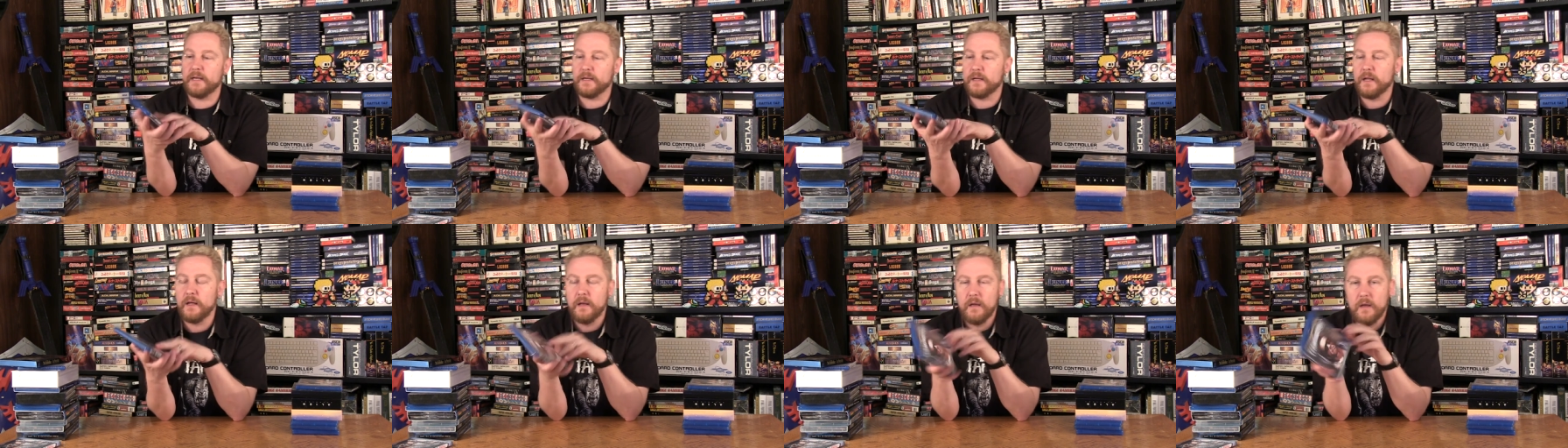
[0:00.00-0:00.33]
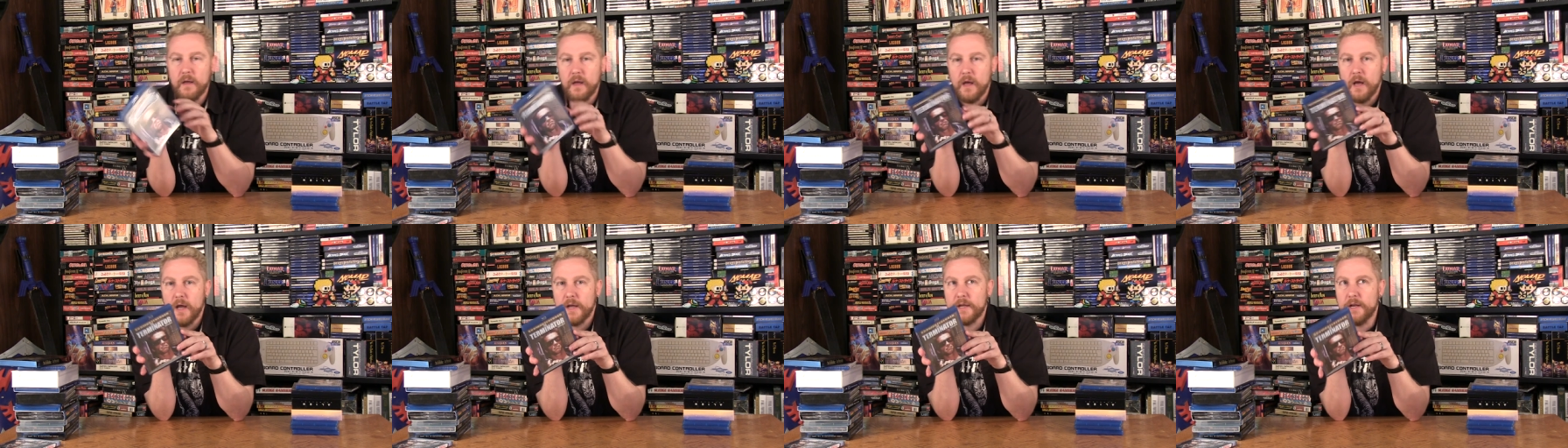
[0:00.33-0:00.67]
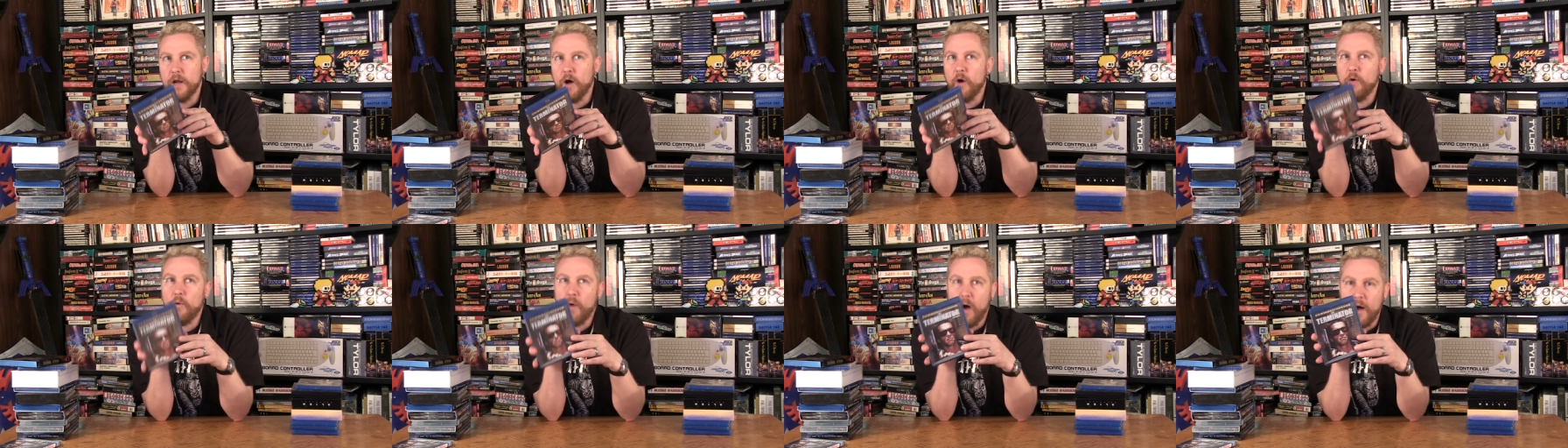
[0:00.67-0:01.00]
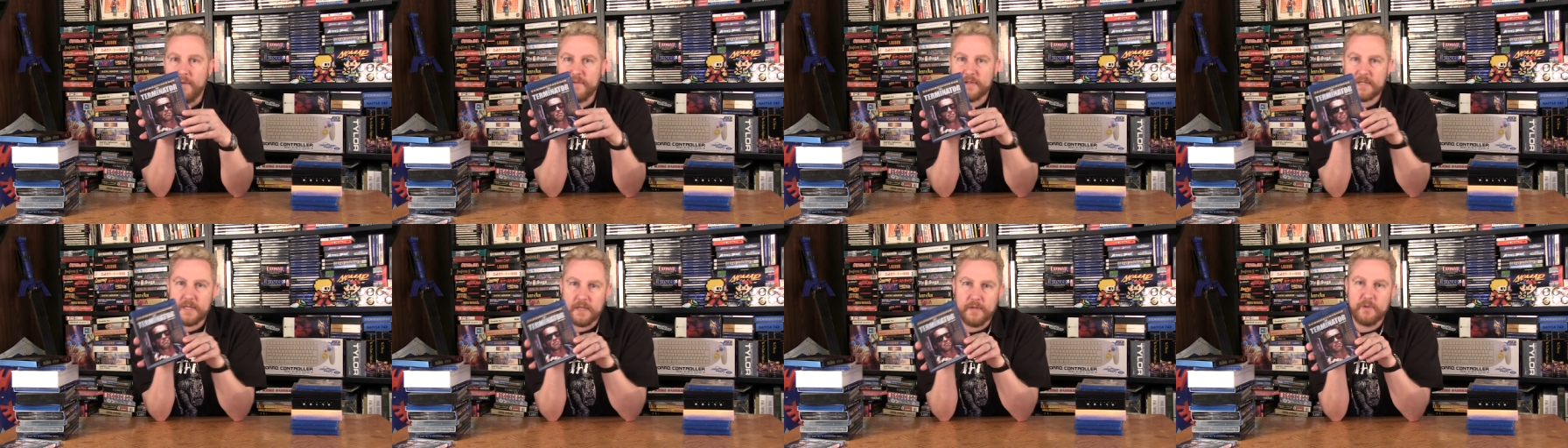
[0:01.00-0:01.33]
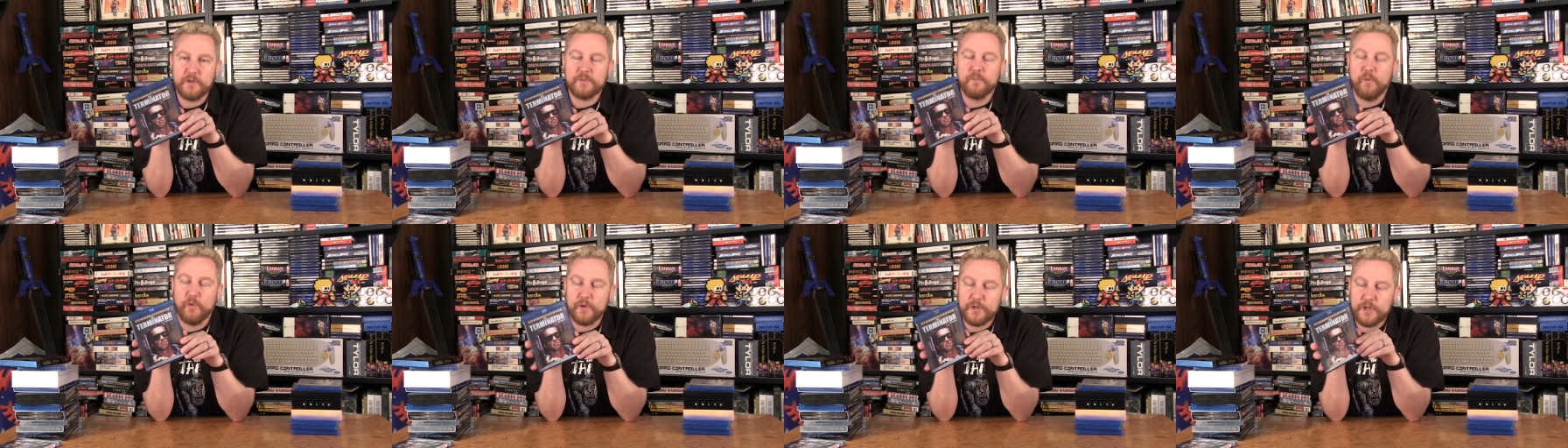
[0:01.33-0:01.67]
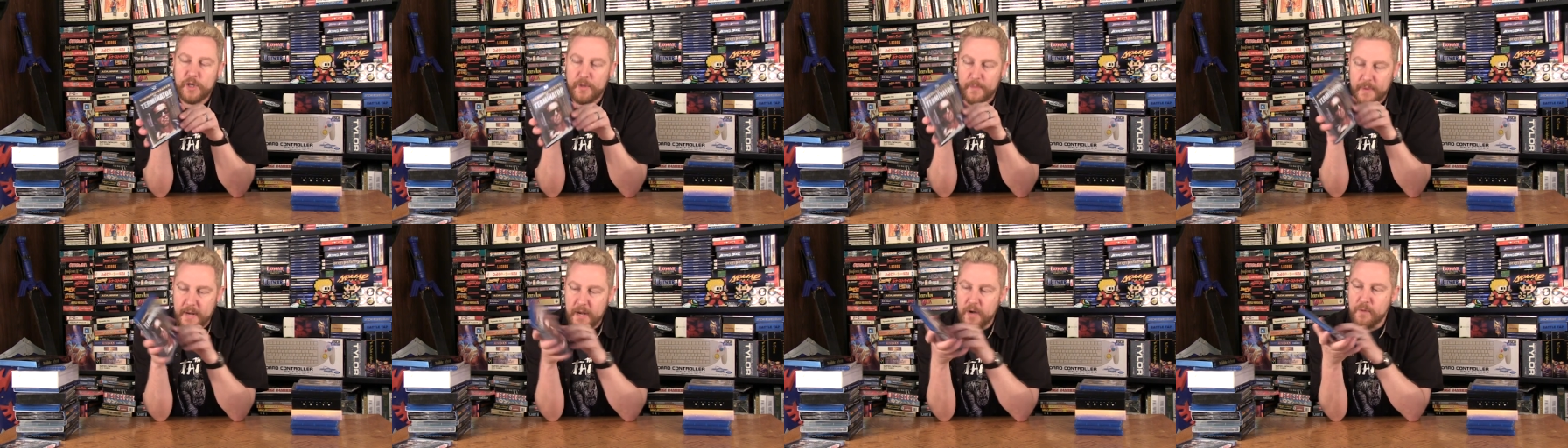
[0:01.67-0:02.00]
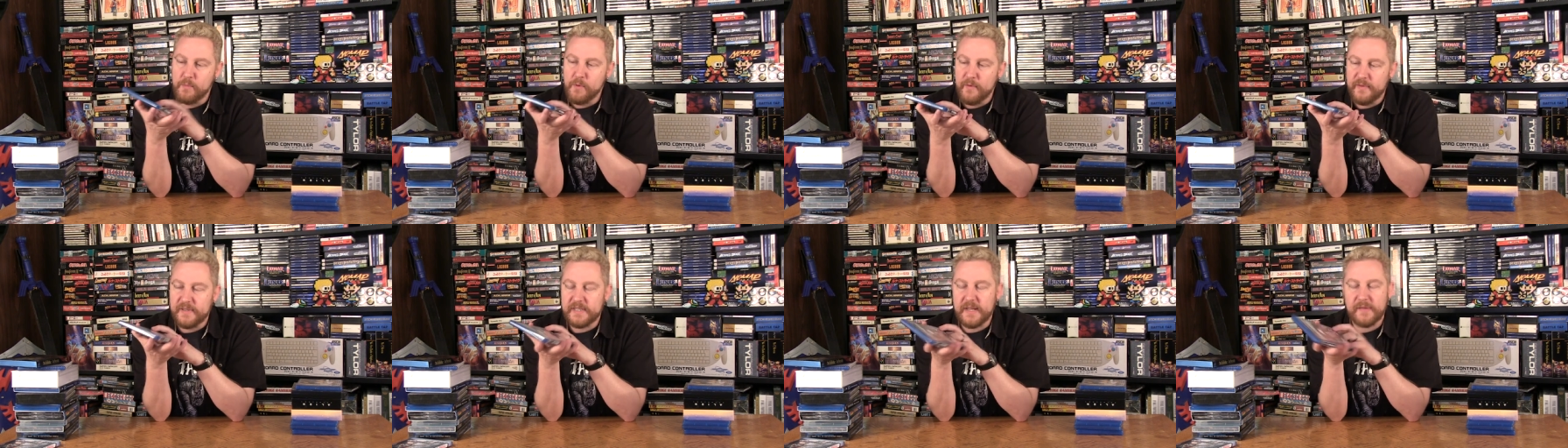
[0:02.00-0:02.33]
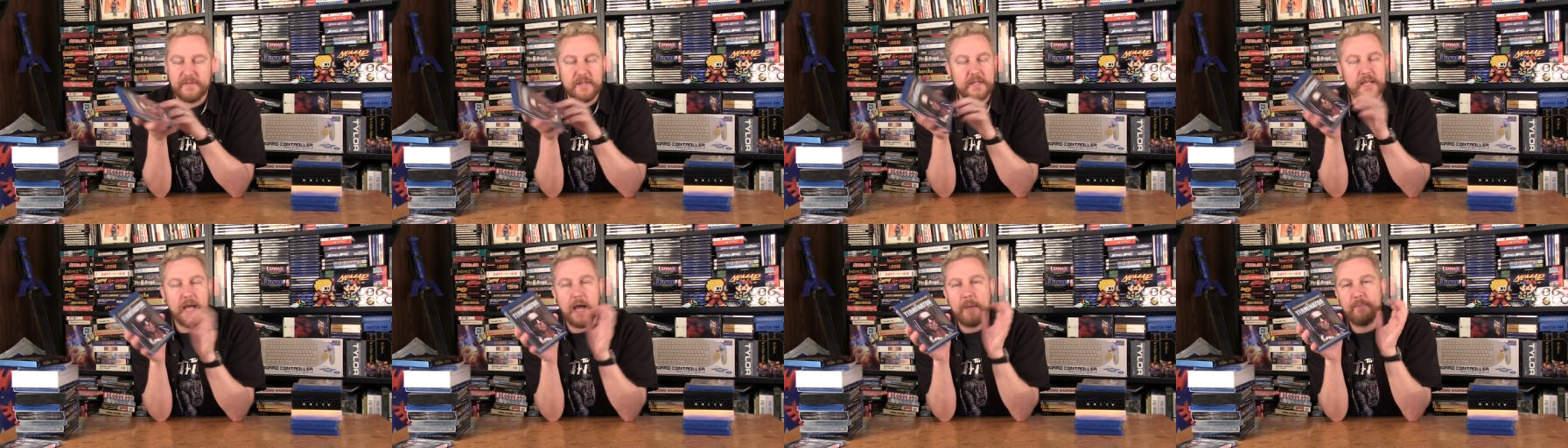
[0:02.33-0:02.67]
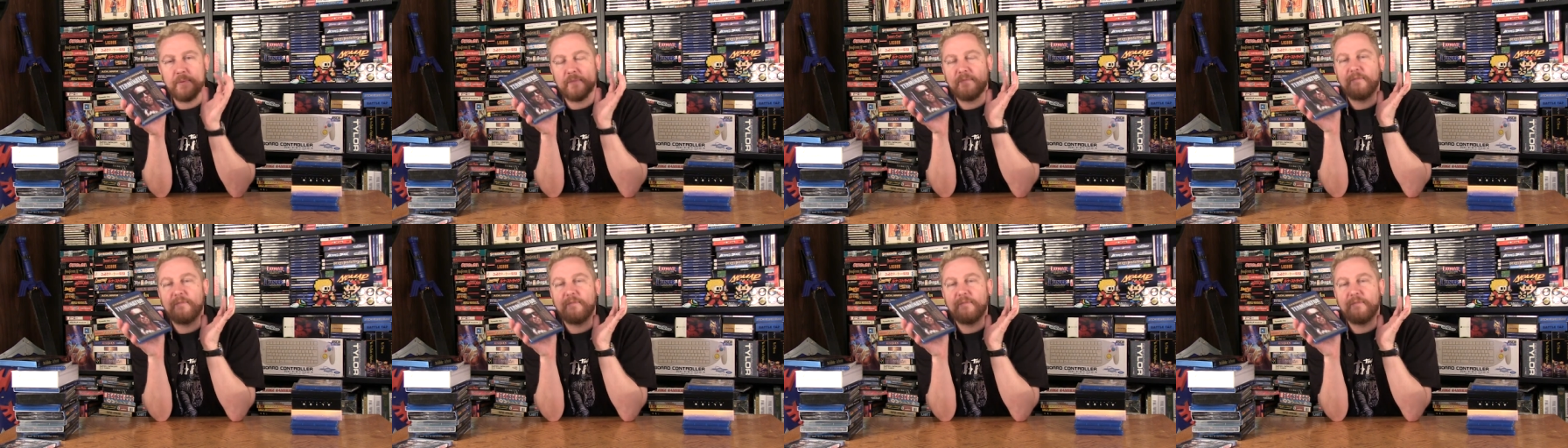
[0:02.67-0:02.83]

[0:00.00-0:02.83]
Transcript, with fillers: And you know, obviously there's more Terminator movies after that,